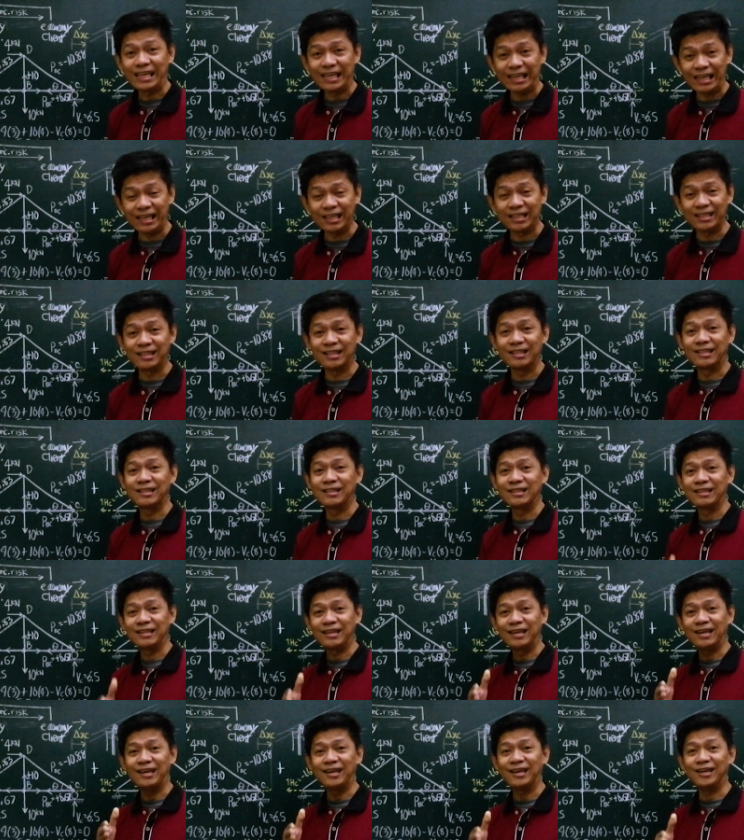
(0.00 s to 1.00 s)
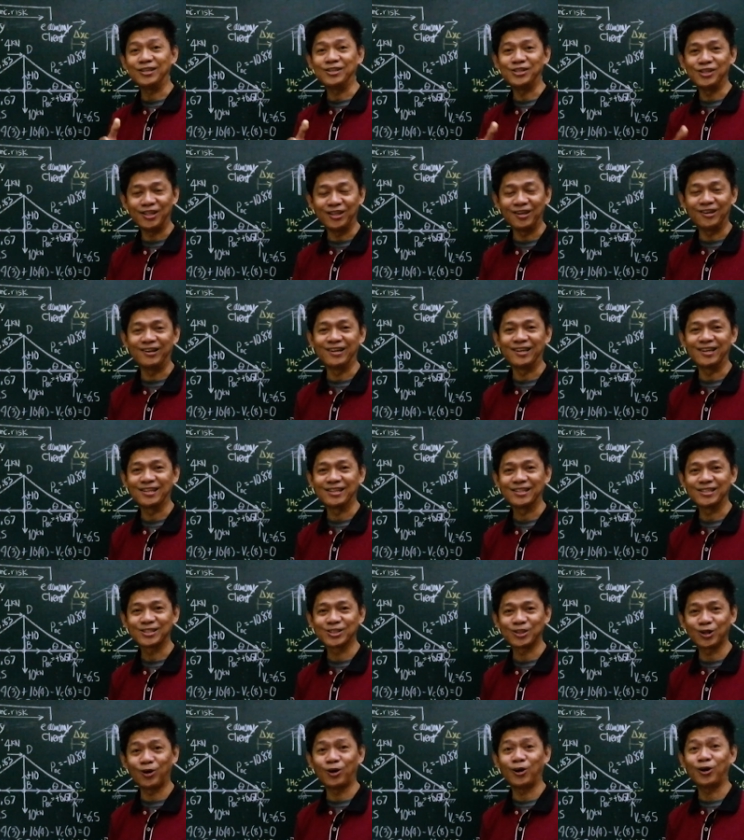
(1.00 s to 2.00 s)
in engineering.
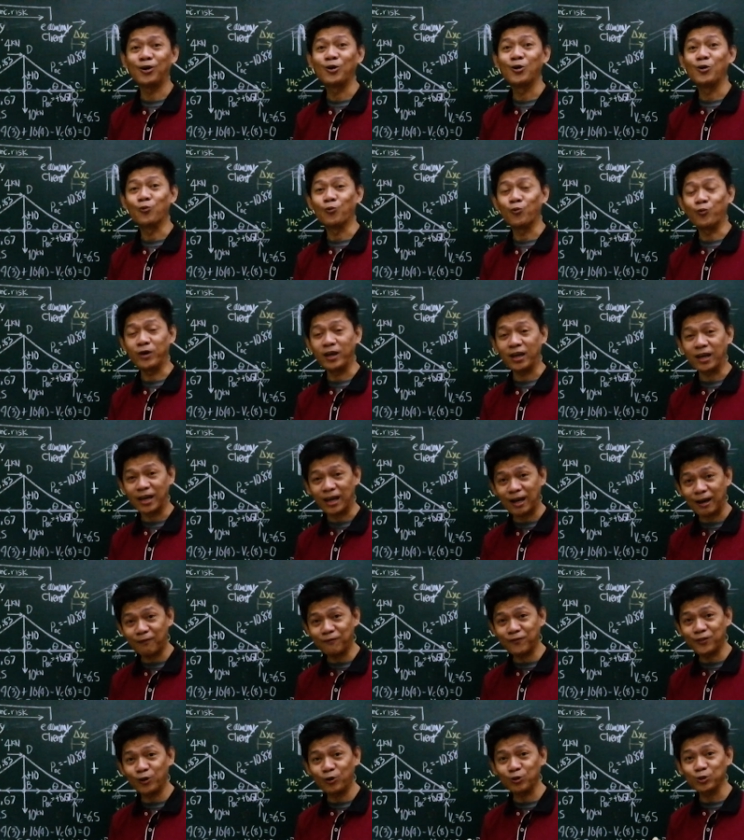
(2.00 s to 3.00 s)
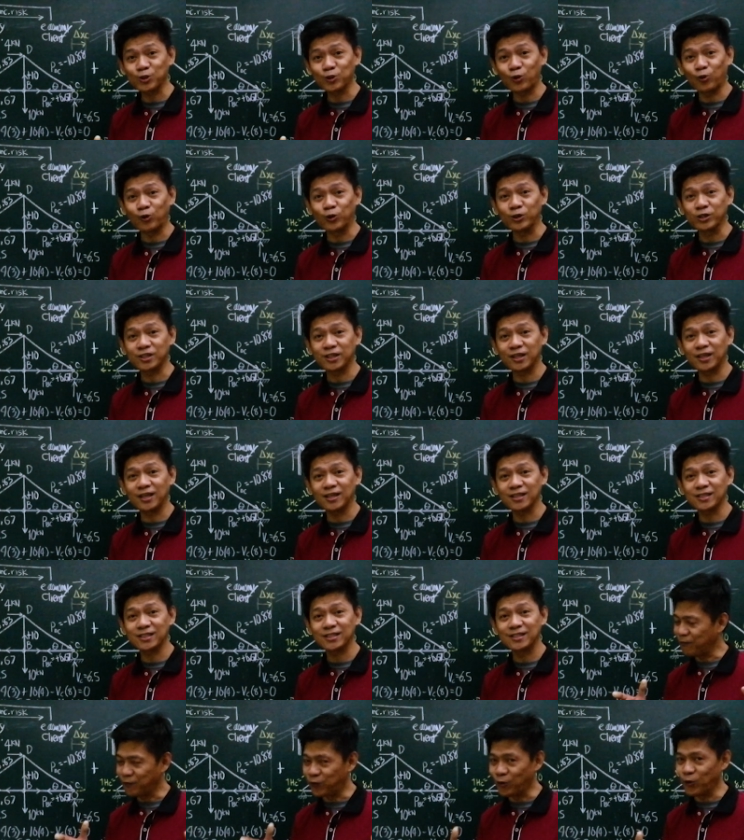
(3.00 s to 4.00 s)
So we have those
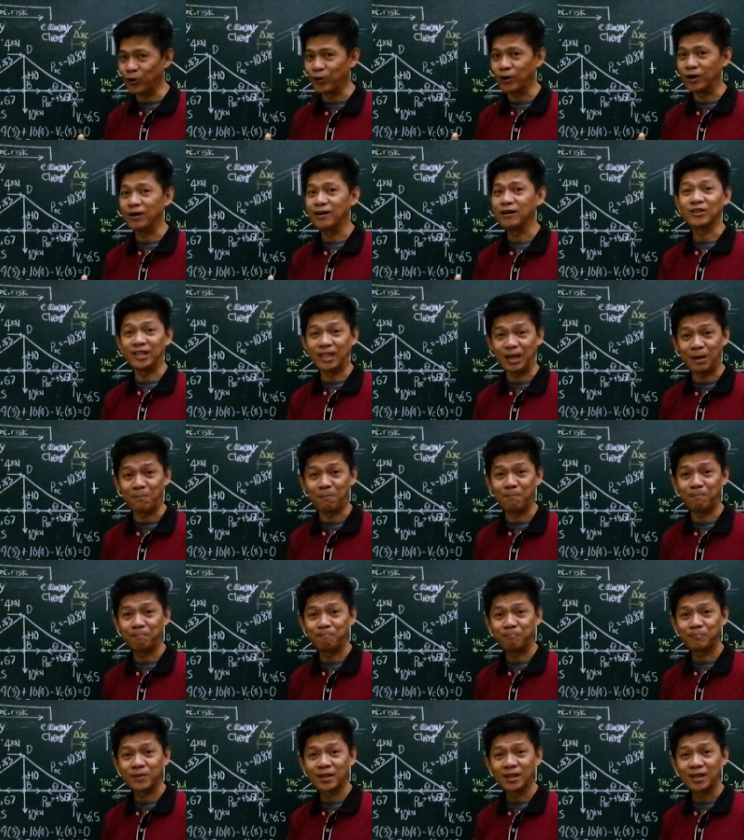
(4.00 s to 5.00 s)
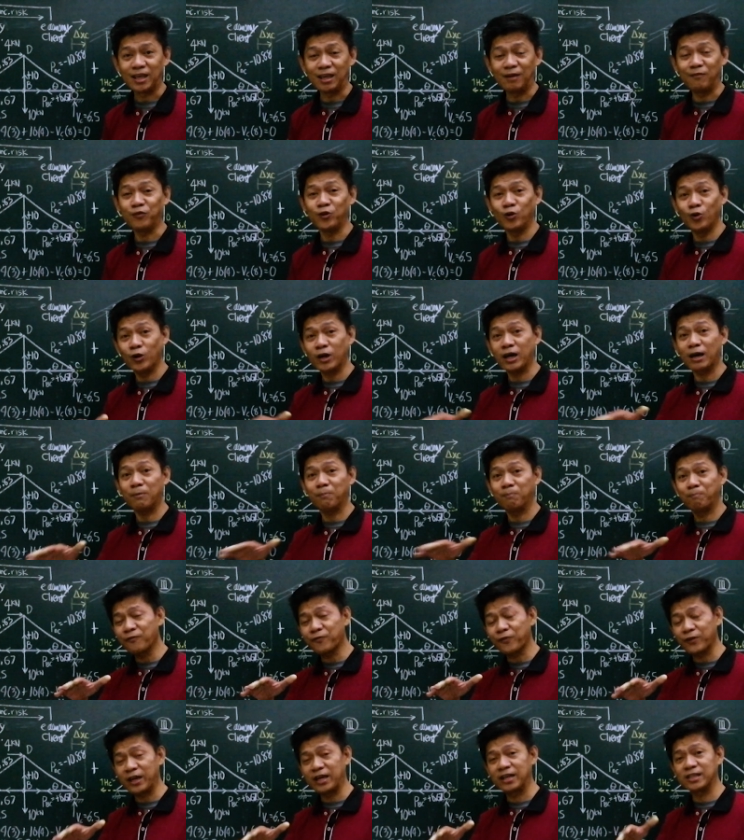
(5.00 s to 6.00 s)
courses for them. If you have
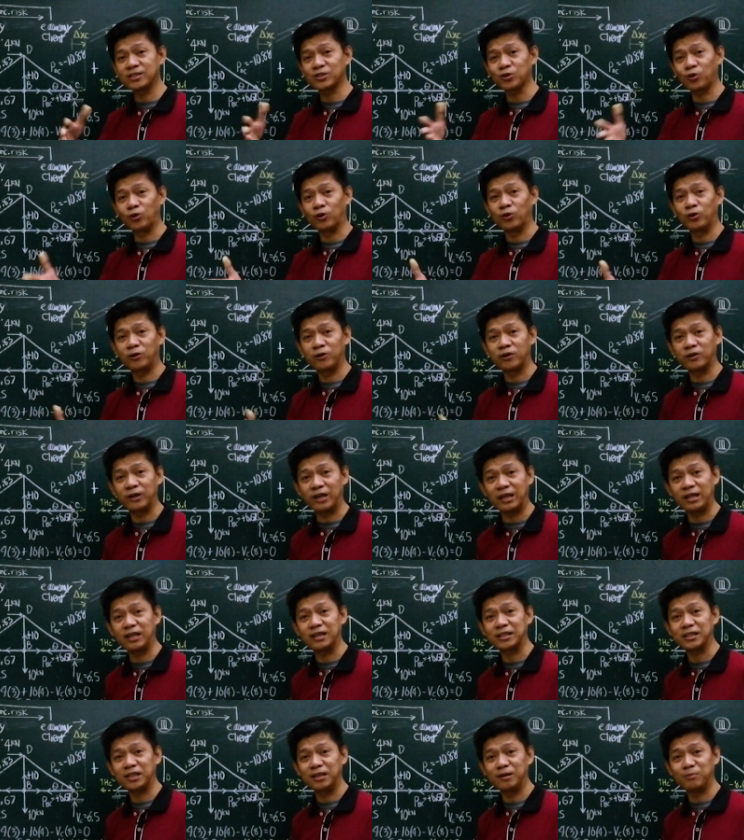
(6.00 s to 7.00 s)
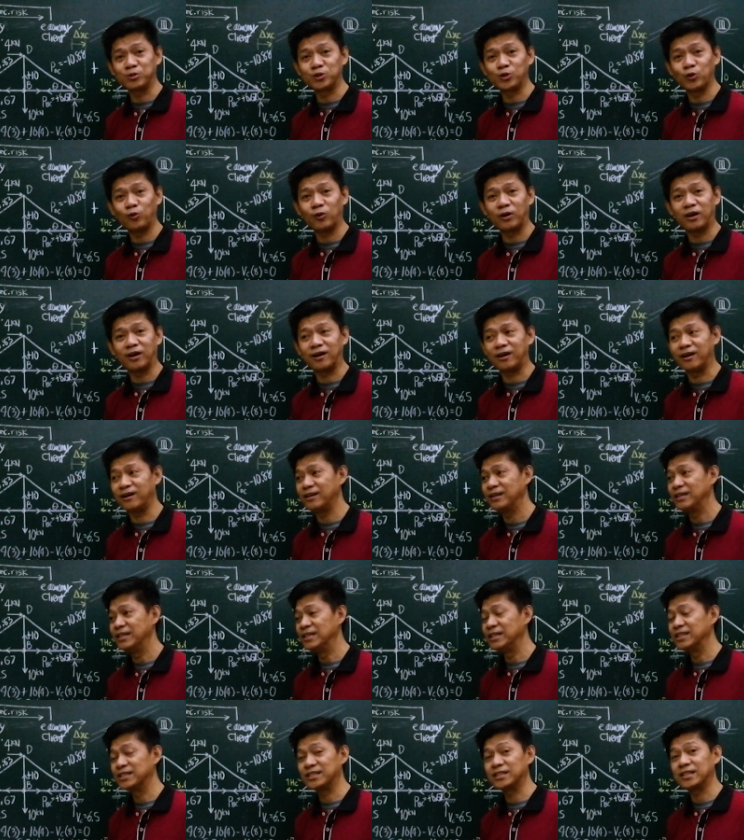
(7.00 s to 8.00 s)
friends or relatives who are
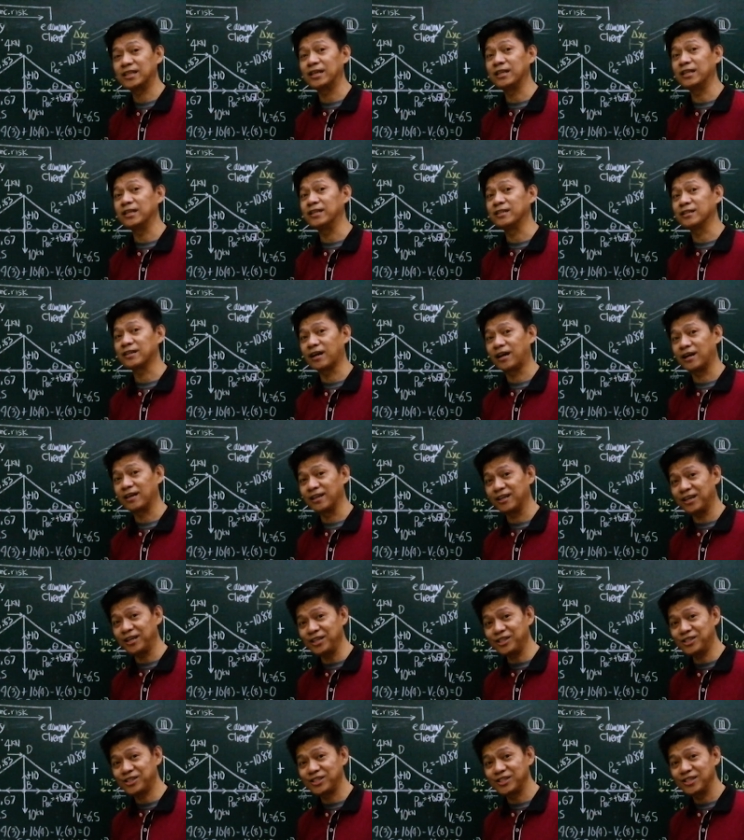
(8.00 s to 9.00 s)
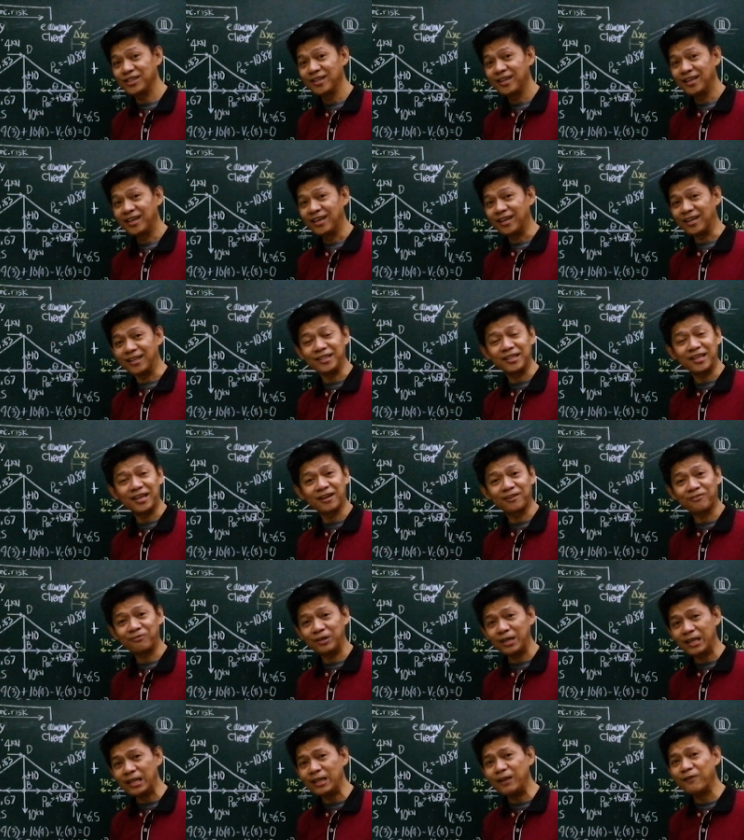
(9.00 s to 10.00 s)
still in college and they are
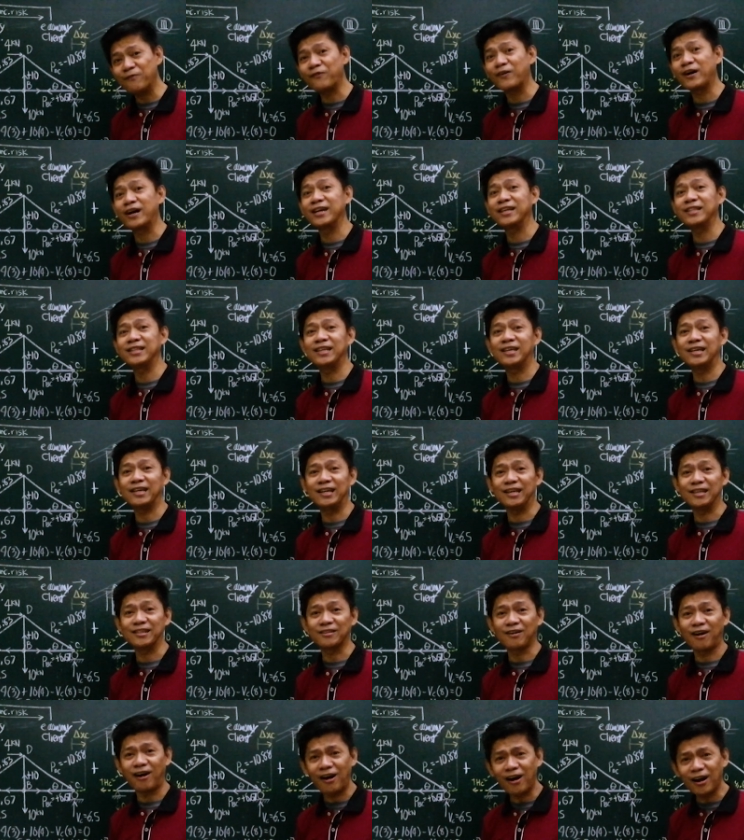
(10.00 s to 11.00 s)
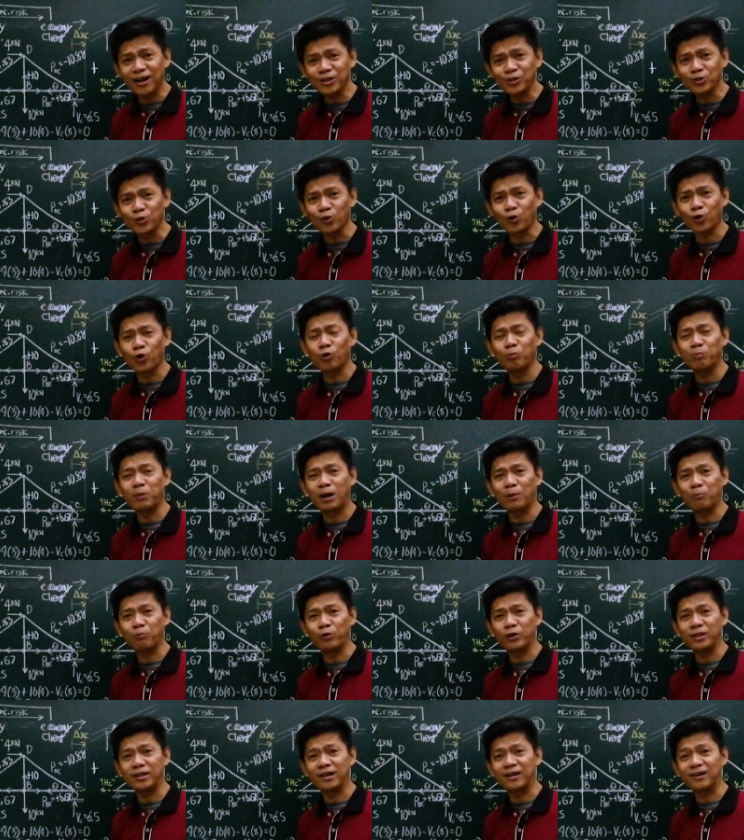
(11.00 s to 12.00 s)
really finding it hard to cope up
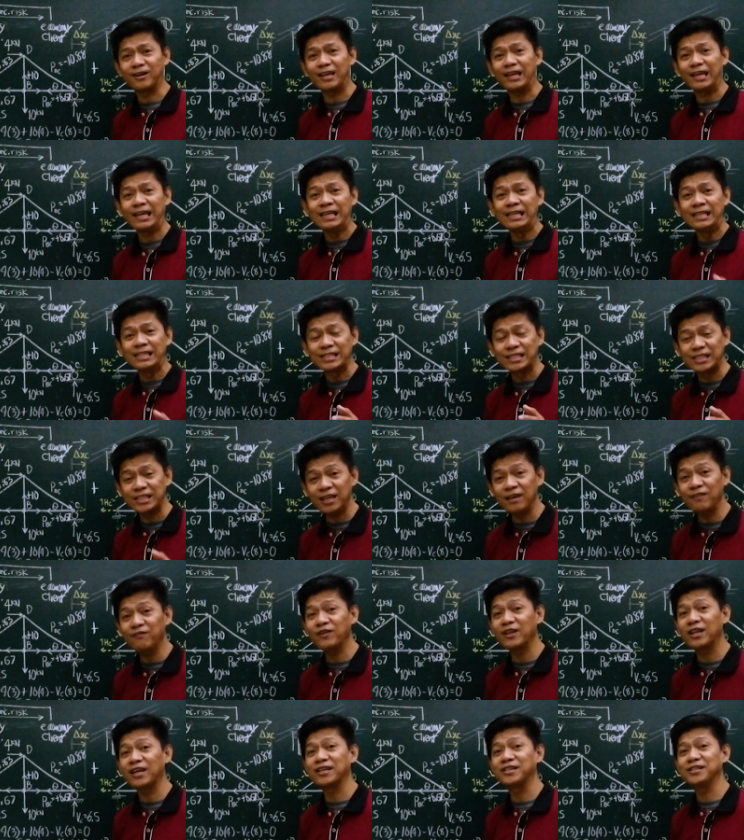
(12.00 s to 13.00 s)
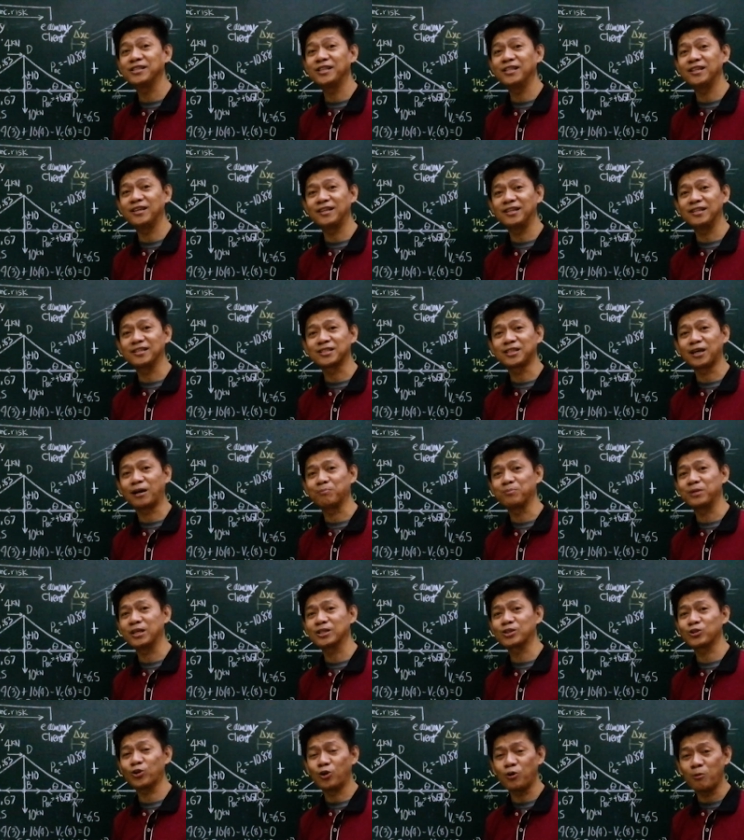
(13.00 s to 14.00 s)
with their civil engineering
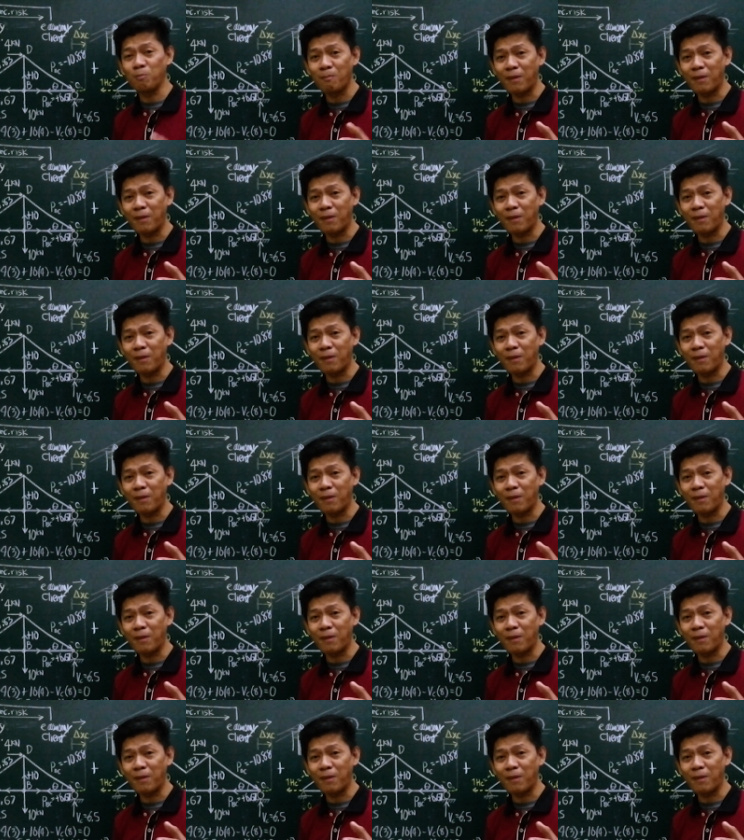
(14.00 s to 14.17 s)
subjects or